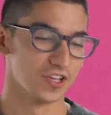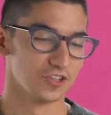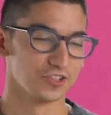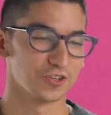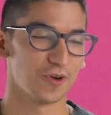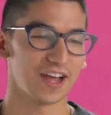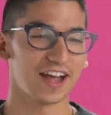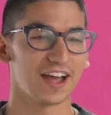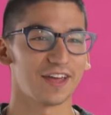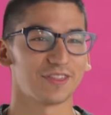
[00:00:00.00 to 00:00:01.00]
So
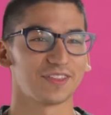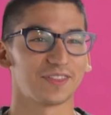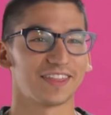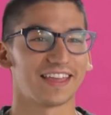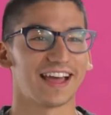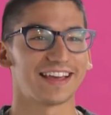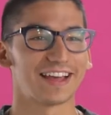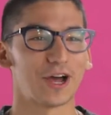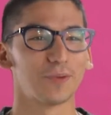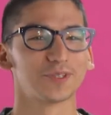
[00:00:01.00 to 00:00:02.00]
I think that
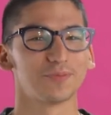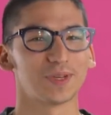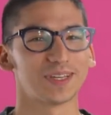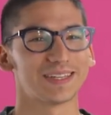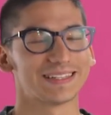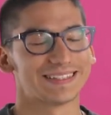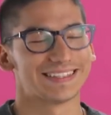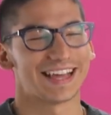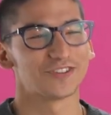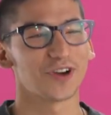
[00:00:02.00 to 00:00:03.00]
helps me,
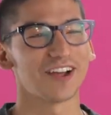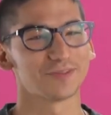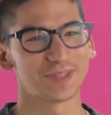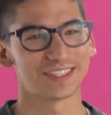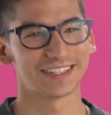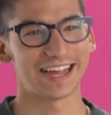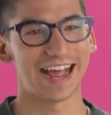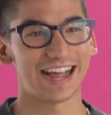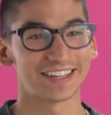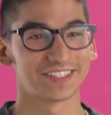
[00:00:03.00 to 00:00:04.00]
that drives me to
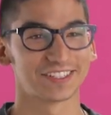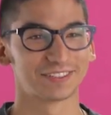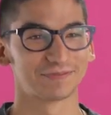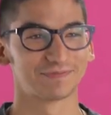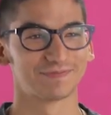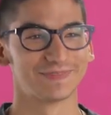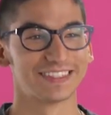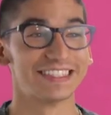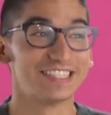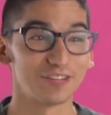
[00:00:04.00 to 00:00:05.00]
ask
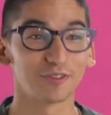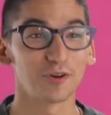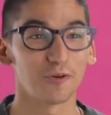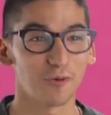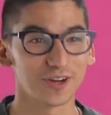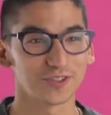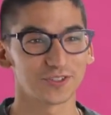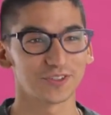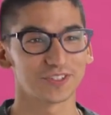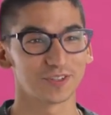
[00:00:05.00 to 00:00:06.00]
difficult
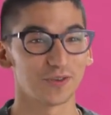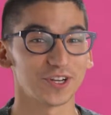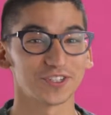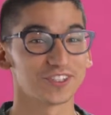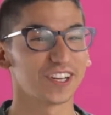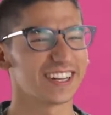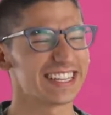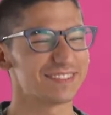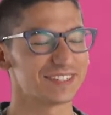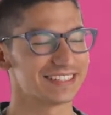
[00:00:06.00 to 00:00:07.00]
questions that
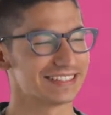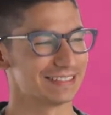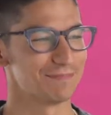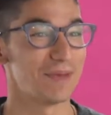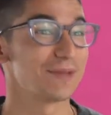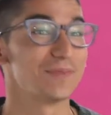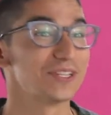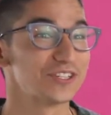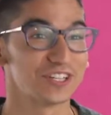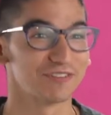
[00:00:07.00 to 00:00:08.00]
even make me
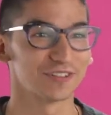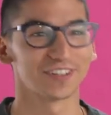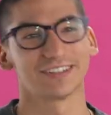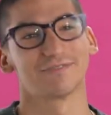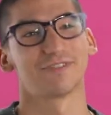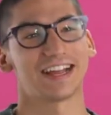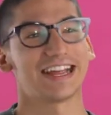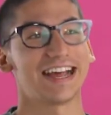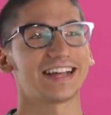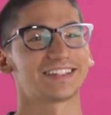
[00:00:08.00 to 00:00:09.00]
shiver when I
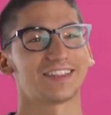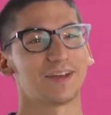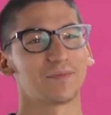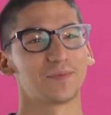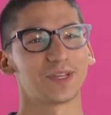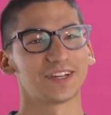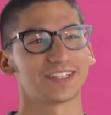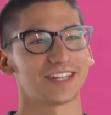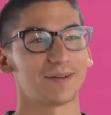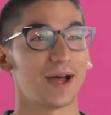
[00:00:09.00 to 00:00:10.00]
ask them,
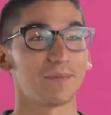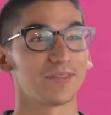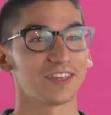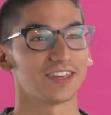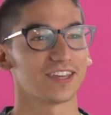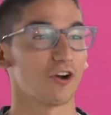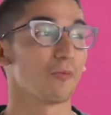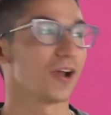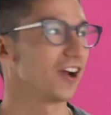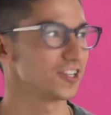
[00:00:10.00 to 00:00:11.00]
because I'm thinking, oh
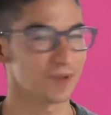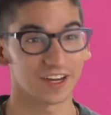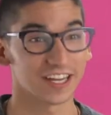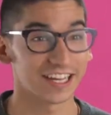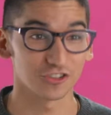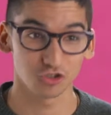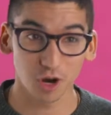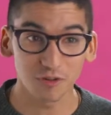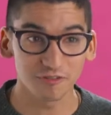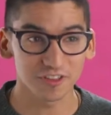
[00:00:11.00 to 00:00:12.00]
my gosh, am I going to get in
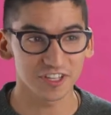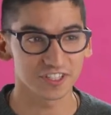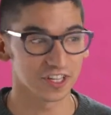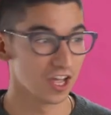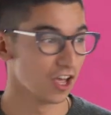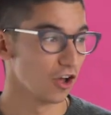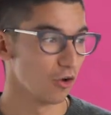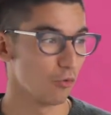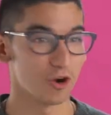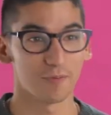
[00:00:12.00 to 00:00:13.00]
trouble for this?
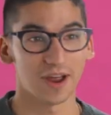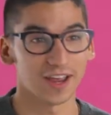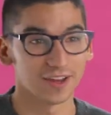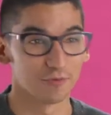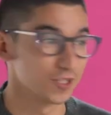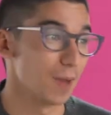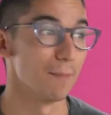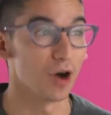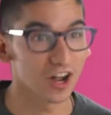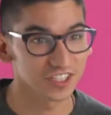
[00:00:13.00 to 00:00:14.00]
What's my
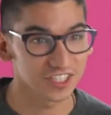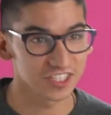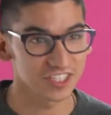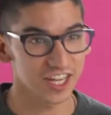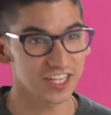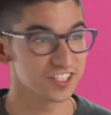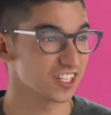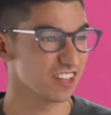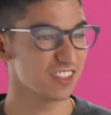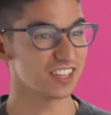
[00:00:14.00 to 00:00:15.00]
boss going to say? He's
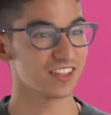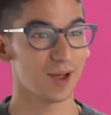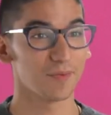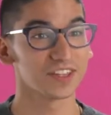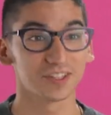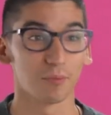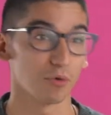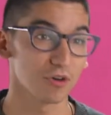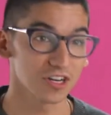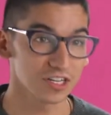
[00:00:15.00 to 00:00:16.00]
going to think that I'm
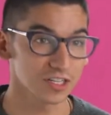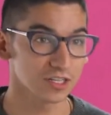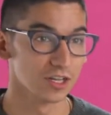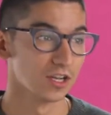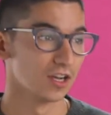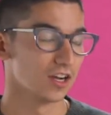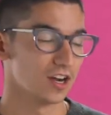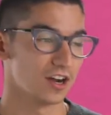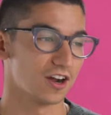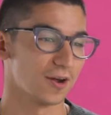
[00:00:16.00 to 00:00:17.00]
insubordinate,
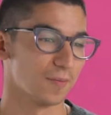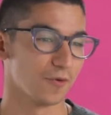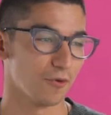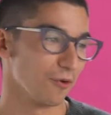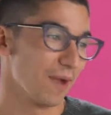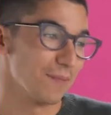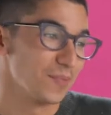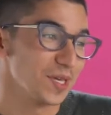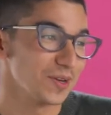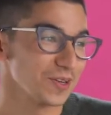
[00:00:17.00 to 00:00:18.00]
or my
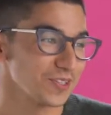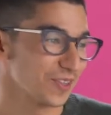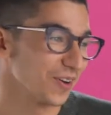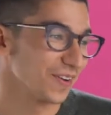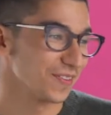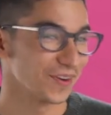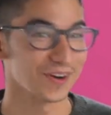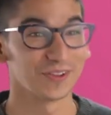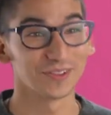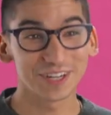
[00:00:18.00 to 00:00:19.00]
peers, they're going
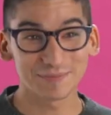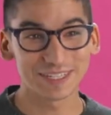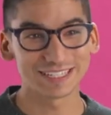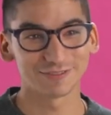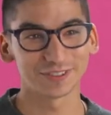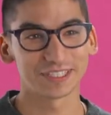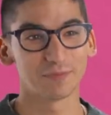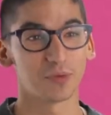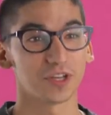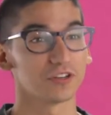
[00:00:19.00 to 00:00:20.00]
to look at me differently.
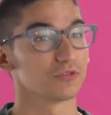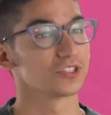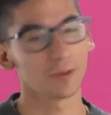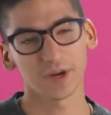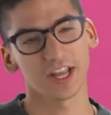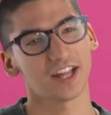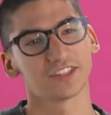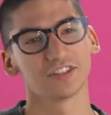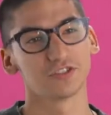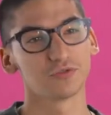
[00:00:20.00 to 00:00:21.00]
But, somebody has
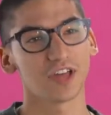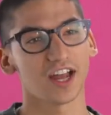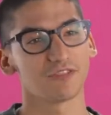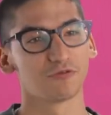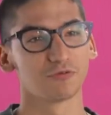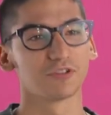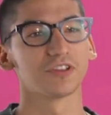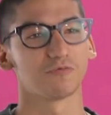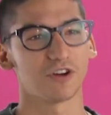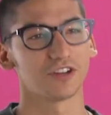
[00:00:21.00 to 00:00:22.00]
to do that if we
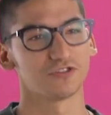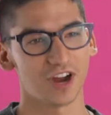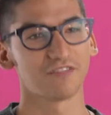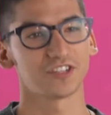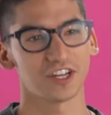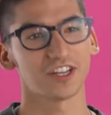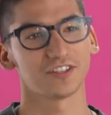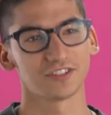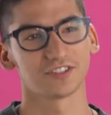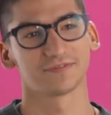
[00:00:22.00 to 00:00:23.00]
really want to drive
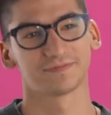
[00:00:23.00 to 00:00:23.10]
change.